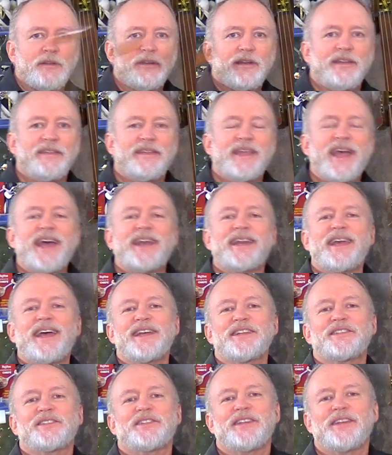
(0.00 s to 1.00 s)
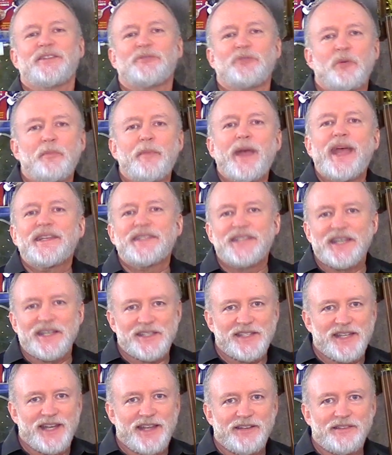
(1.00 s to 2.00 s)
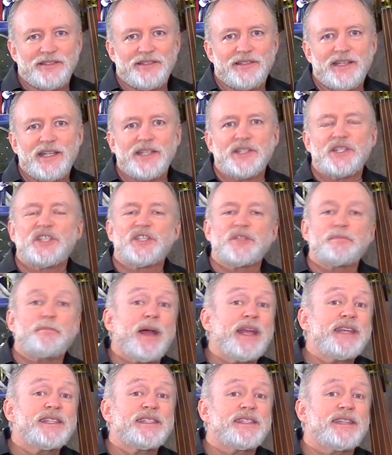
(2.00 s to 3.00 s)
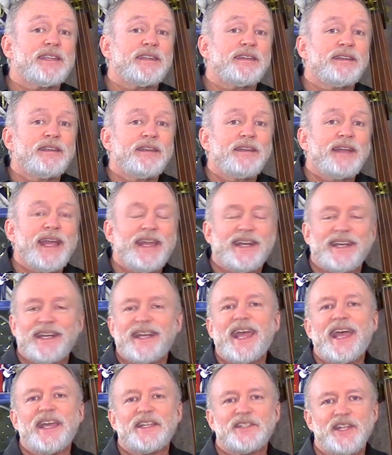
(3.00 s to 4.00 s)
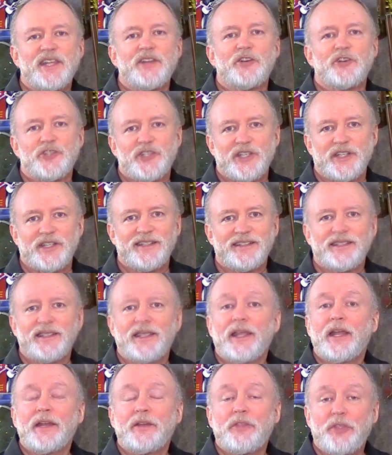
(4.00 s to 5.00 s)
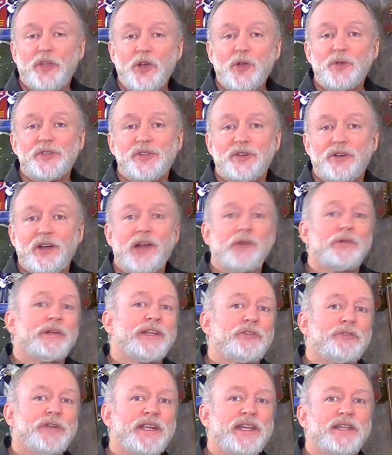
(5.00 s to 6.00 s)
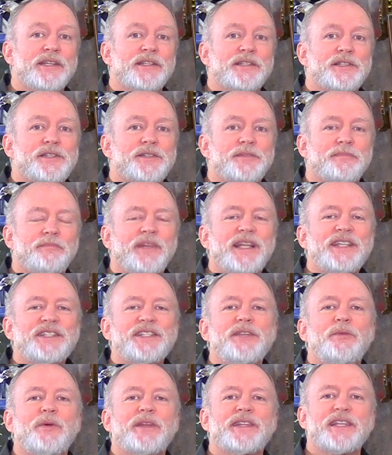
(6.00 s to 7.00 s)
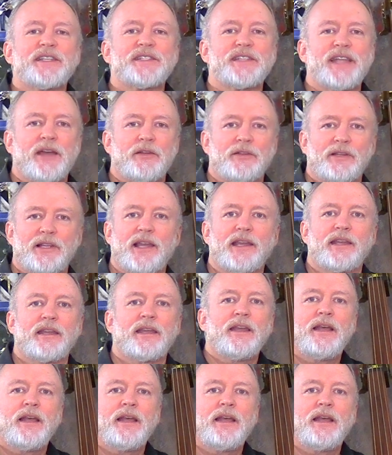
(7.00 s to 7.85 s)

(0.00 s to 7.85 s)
And that has a romantic sound. It's spicy and it adds energy. And those are our ingredients. Let's see what they sound like.